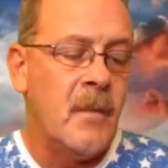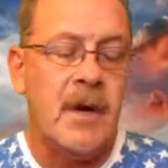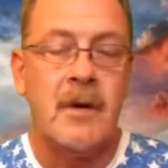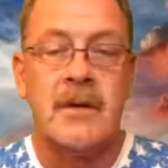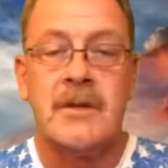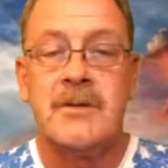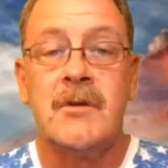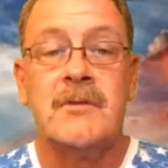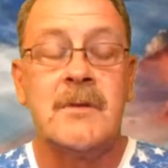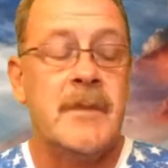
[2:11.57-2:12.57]
we hold this
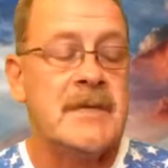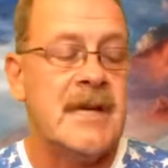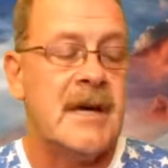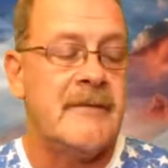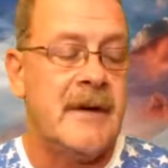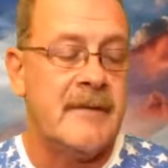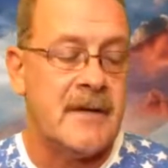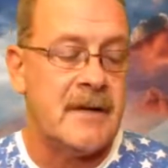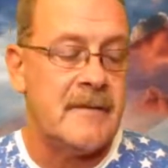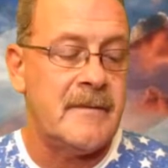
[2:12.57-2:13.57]
truth to be
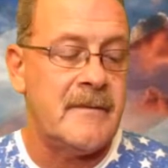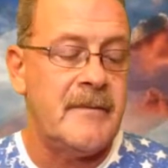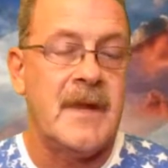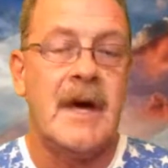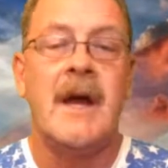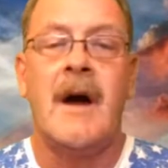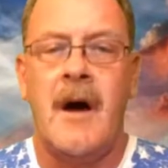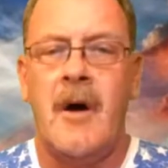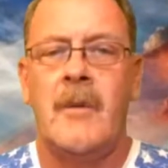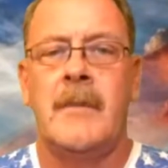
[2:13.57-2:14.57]
self-evident that
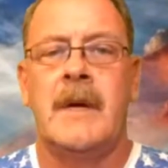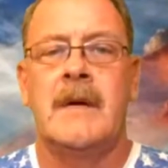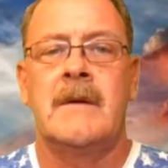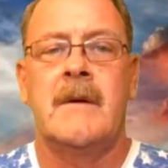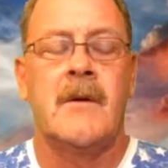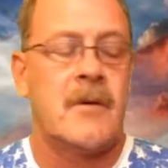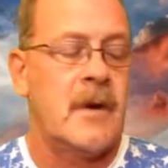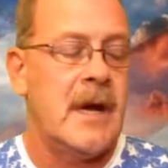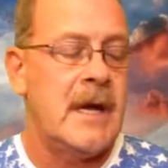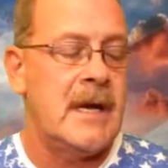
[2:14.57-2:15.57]
all men are
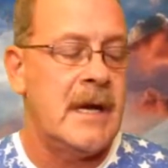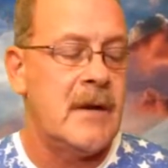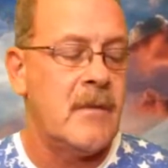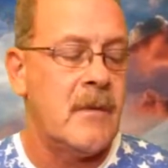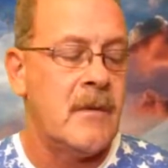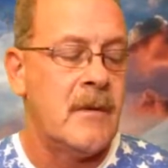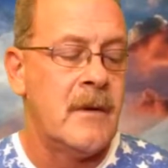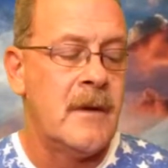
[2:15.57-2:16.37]
created equal,